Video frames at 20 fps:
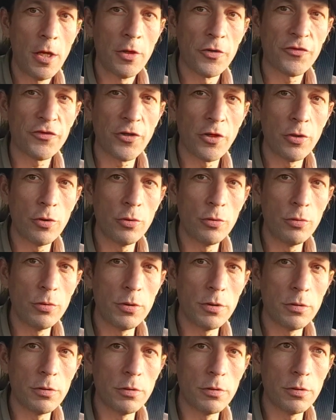So
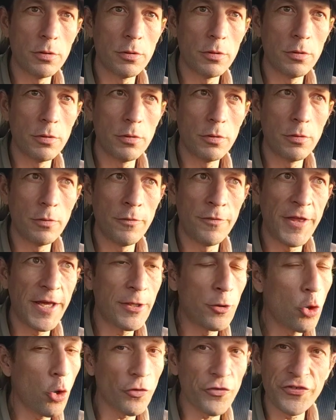
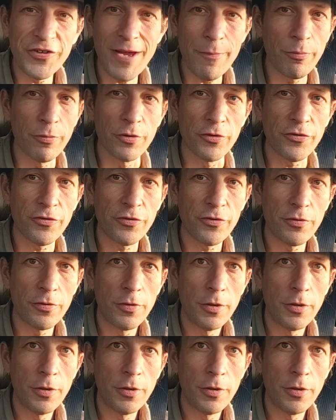they're not separate.